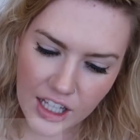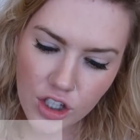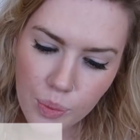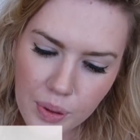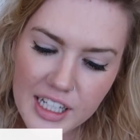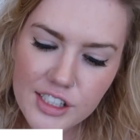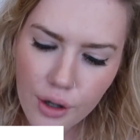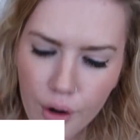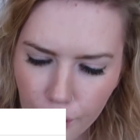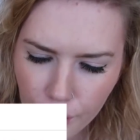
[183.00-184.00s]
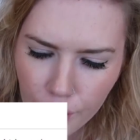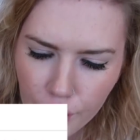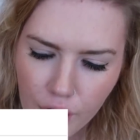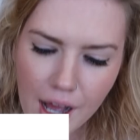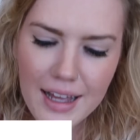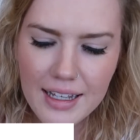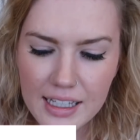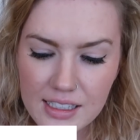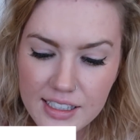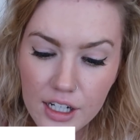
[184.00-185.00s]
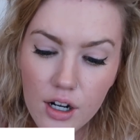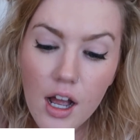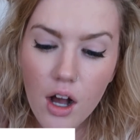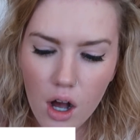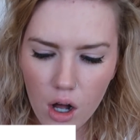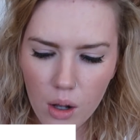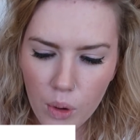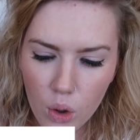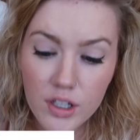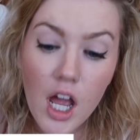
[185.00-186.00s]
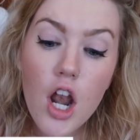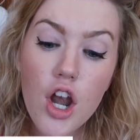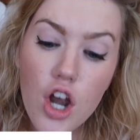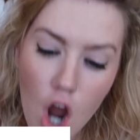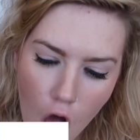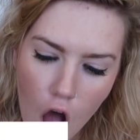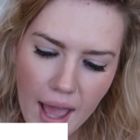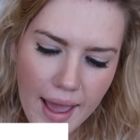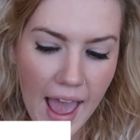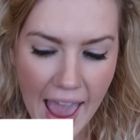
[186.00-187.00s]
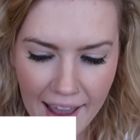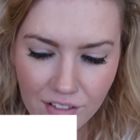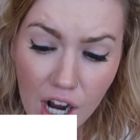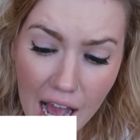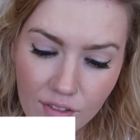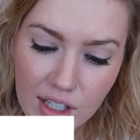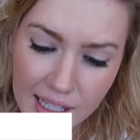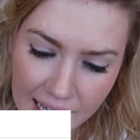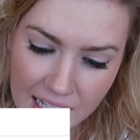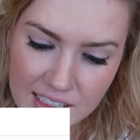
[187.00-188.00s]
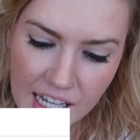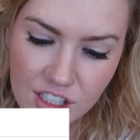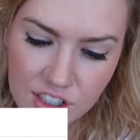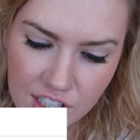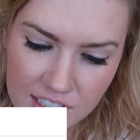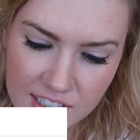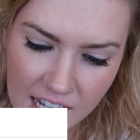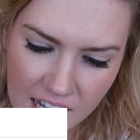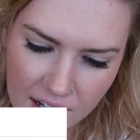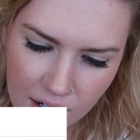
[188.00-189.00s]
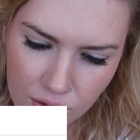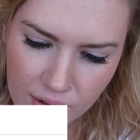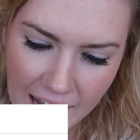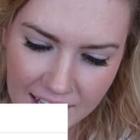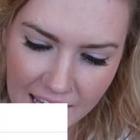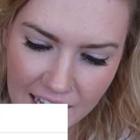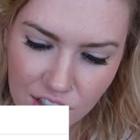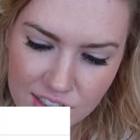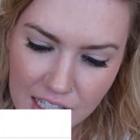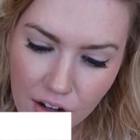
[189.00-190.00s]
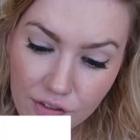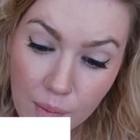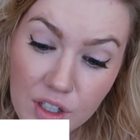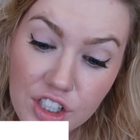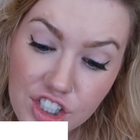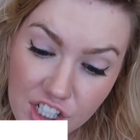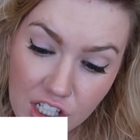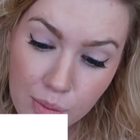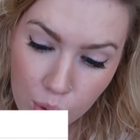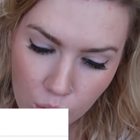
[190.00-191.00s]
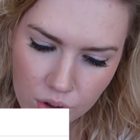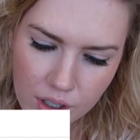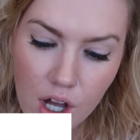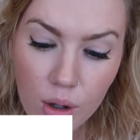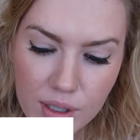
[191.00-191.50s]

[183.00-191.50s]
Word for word: Can you please er consider all bold not ever having kids and just eradicate yourself from the gene pool.